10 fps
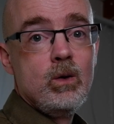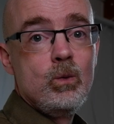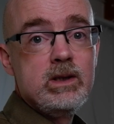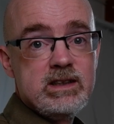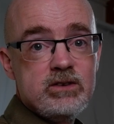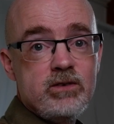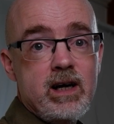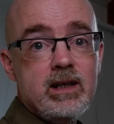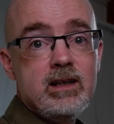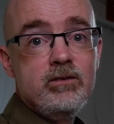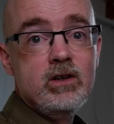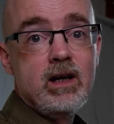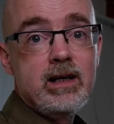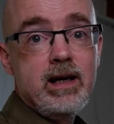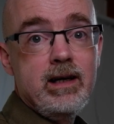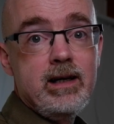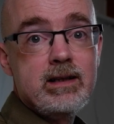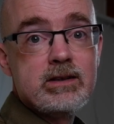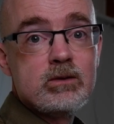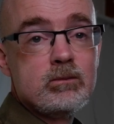which is fine if you like
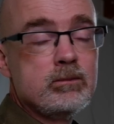headaches.